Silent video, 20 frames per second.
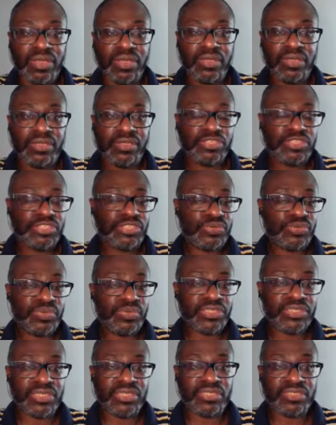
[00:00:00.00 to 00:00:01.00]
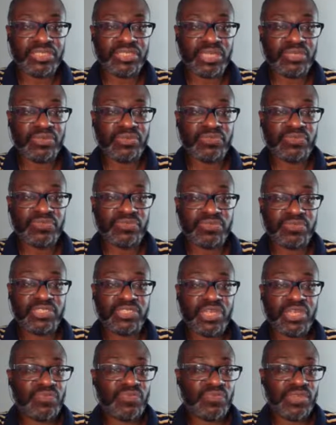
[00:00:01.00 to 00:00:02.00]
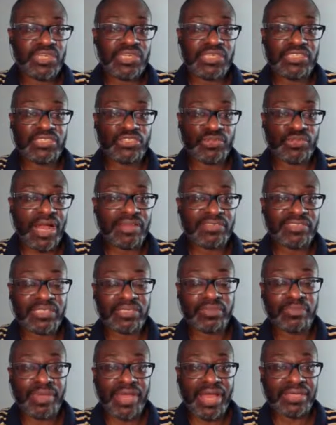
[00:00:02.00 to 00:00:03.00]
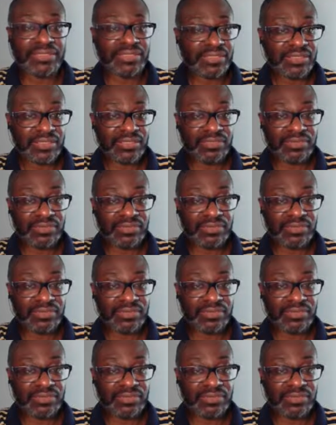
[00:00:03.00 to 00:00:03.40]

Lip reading: Because shoot within 10 feet and drive to the basket.